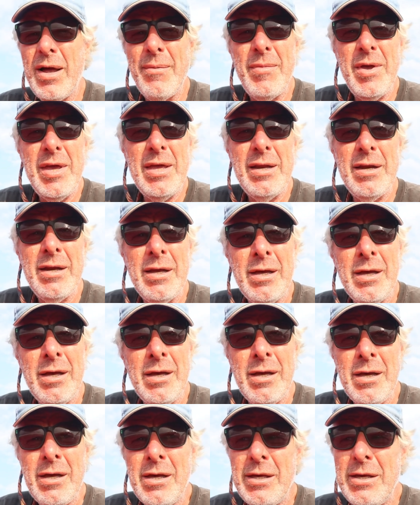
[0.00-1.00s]
I mean,
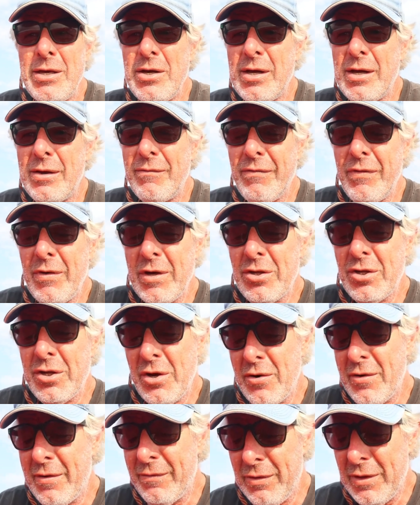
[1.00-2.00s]
you can fish
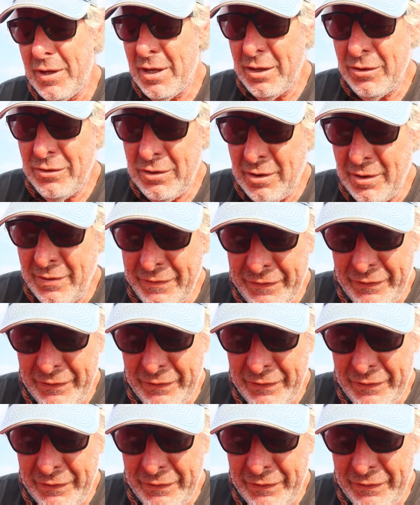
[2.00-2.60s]
out of this. The